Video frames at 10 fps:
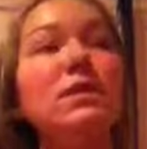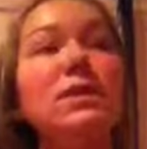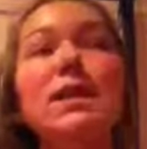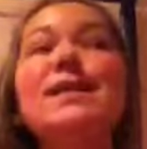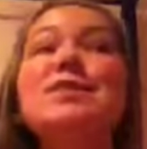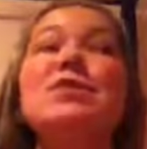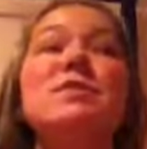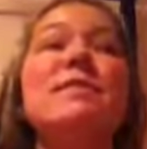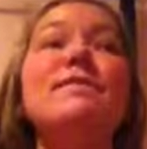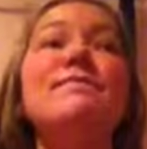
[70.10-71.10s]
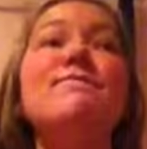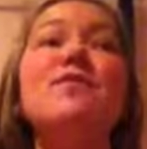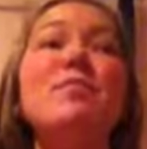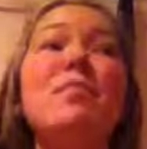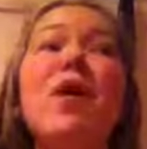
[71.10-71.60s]
teenagers and
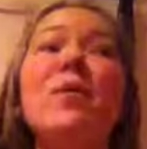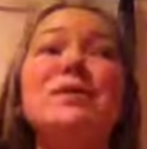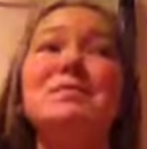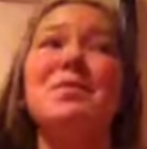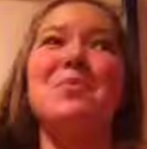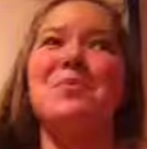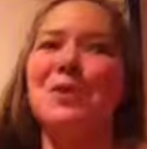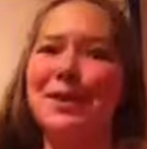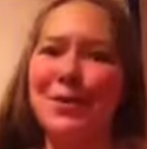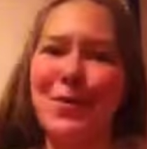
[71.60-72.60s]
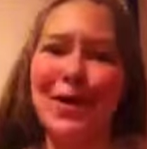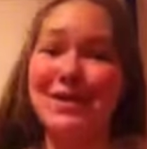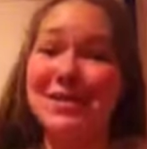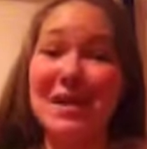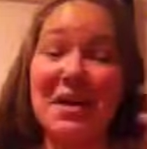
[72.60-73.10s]
football, which I mean, what more can
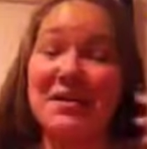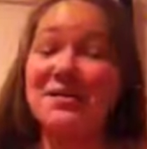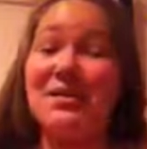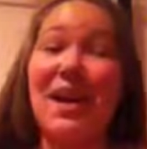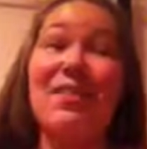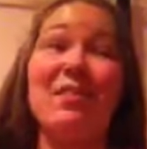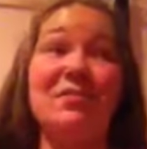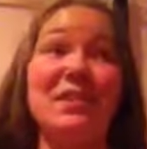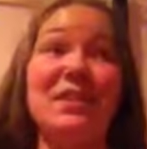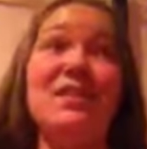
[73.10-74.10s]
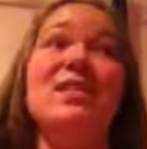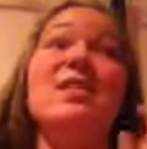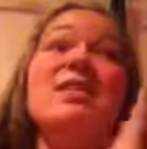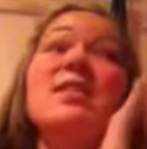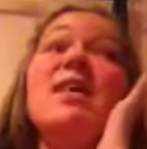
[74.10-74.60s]
you ask? I loved it.
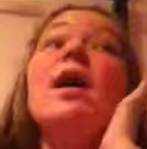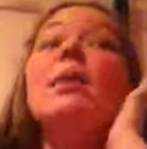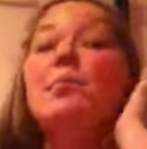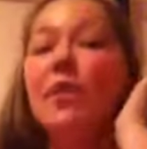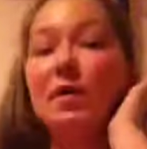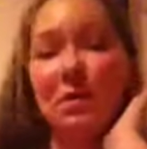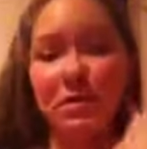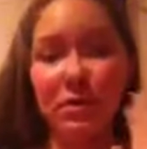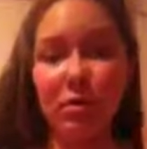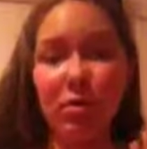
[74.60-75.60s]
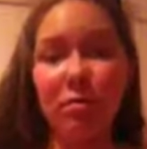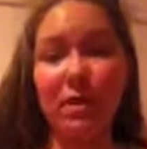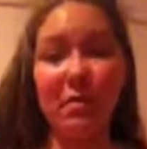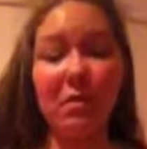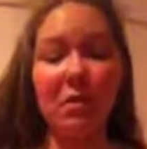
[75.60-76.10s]
I'm afraid to read the sequel,
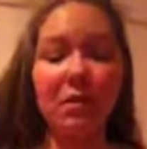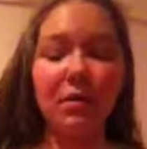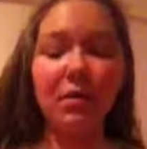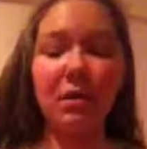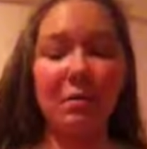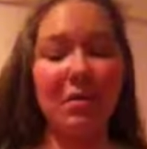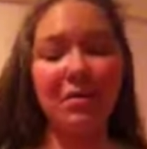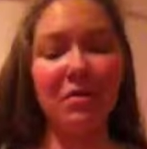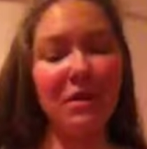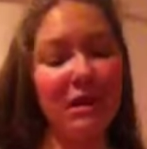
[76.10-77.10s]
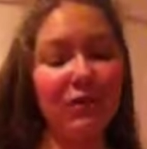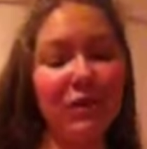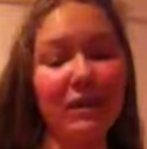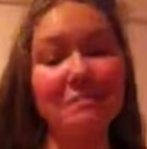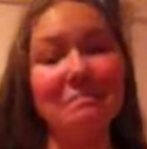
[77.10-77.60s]
but I really want to. I'm
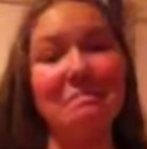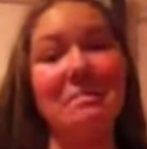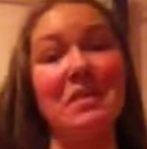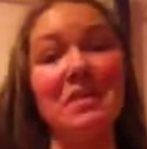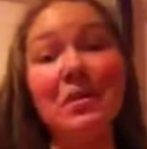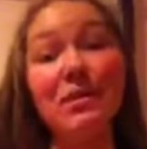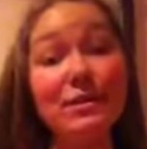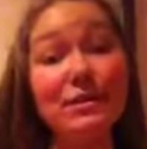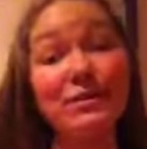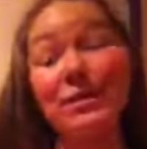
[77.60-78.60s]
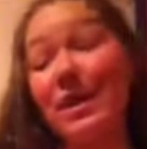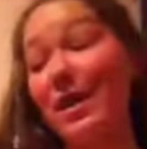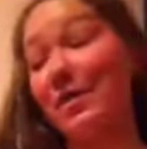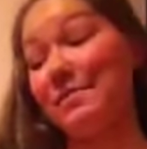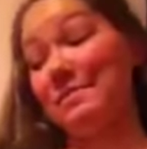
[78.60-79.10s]
afraid. So
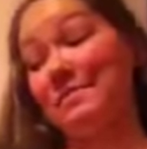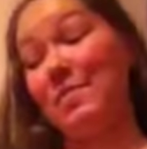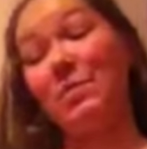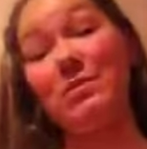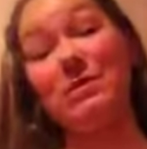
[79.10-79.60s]
yeah, we'll